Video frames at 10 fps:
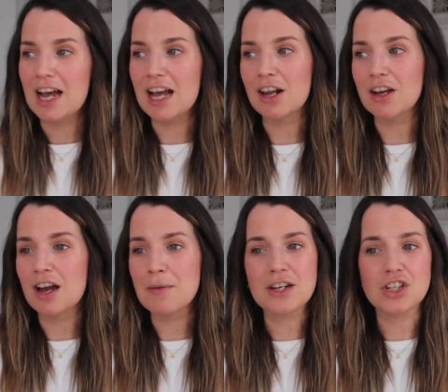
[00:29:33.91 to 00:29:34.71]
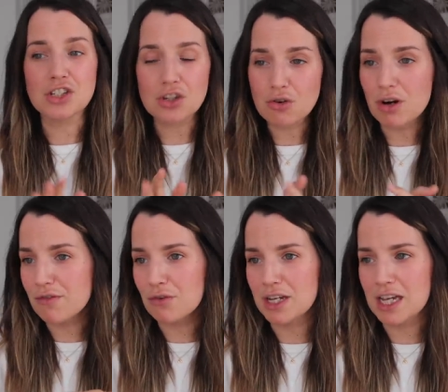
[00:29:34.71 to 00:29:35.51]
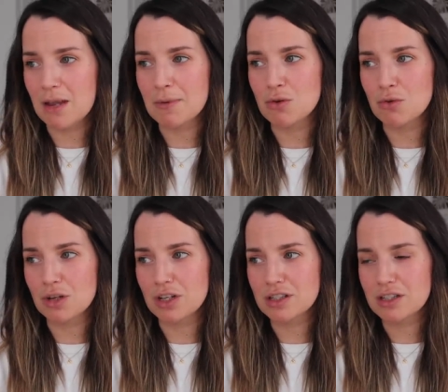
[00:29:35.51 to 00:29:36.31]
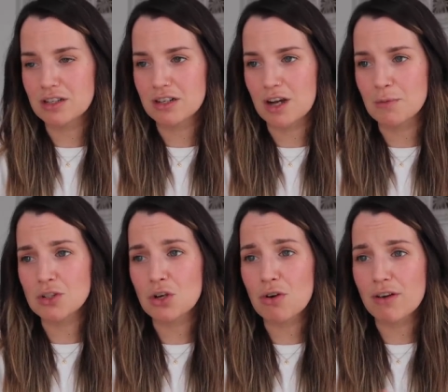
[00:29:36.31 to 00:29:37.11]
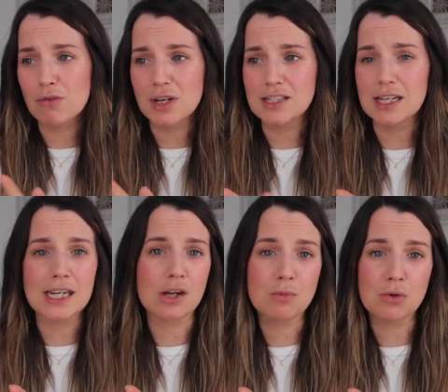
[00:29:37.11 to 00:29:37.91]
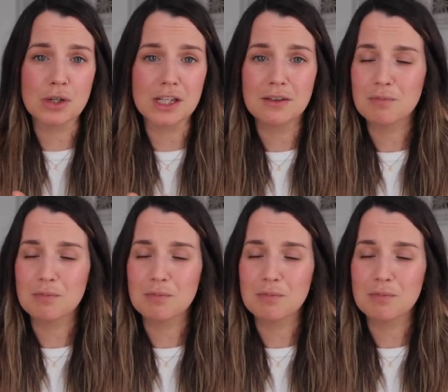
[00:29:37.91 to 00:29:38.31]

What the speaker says: And I'm actually so grateful he came in August. I'm so grateful he's a Leo boy.